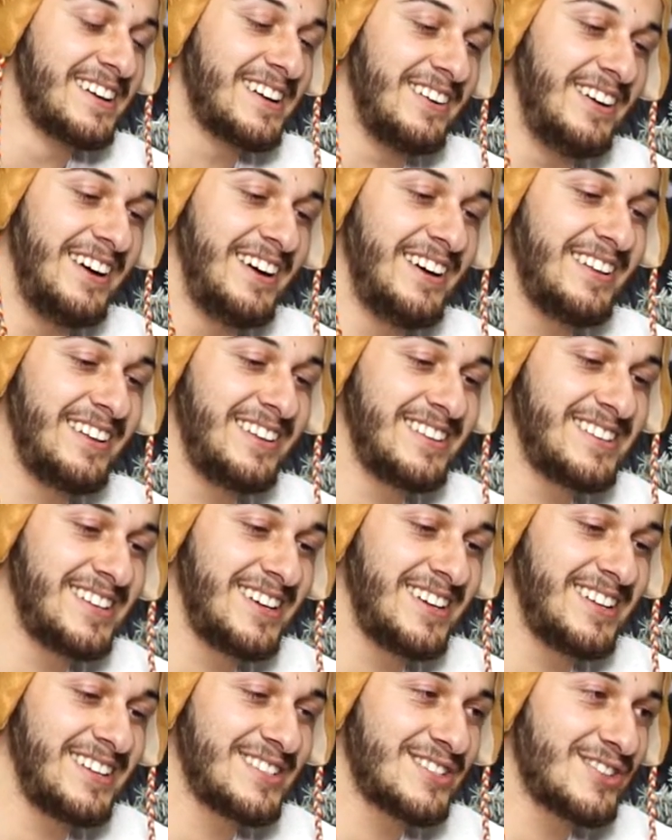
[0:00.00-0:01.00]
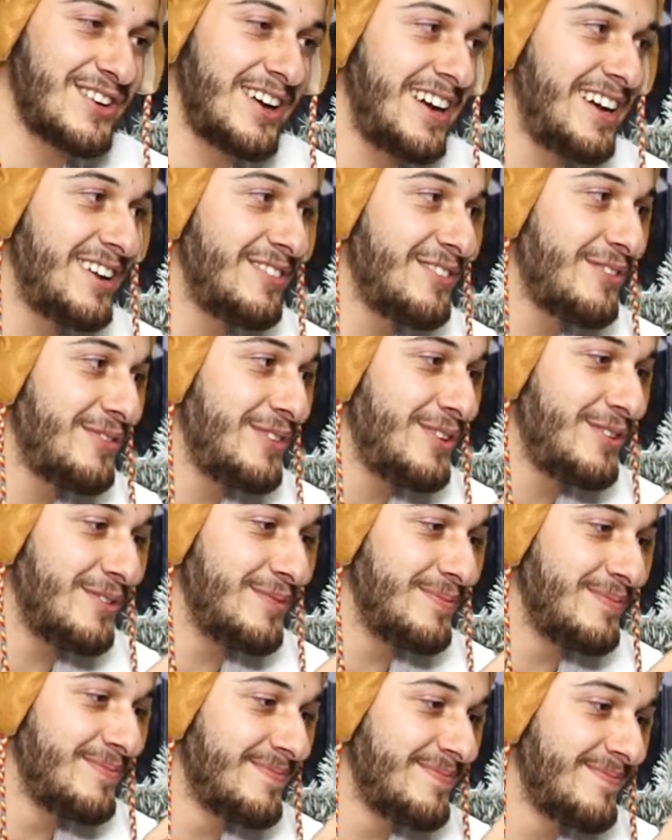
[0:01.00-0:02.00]
Well, let's try it and review
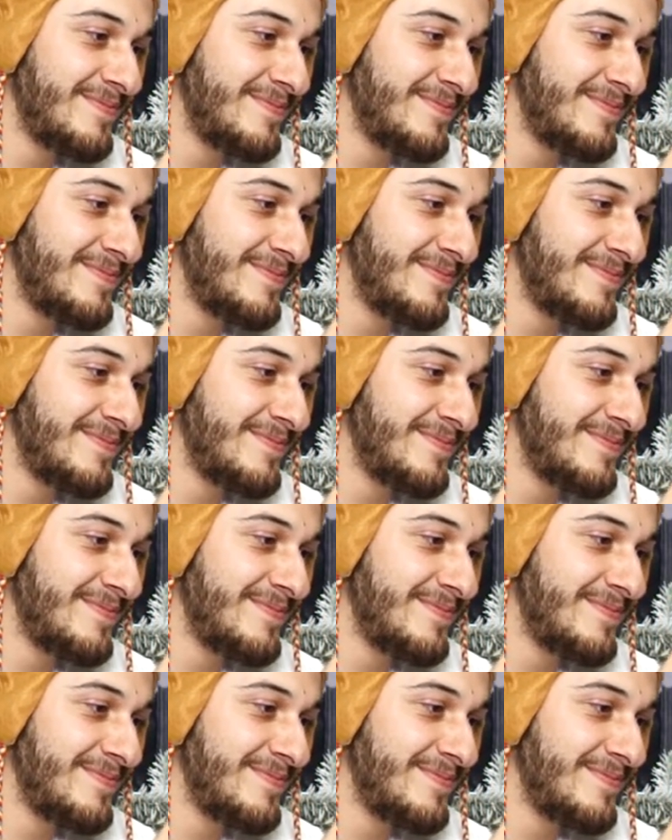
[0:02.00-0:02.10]
them.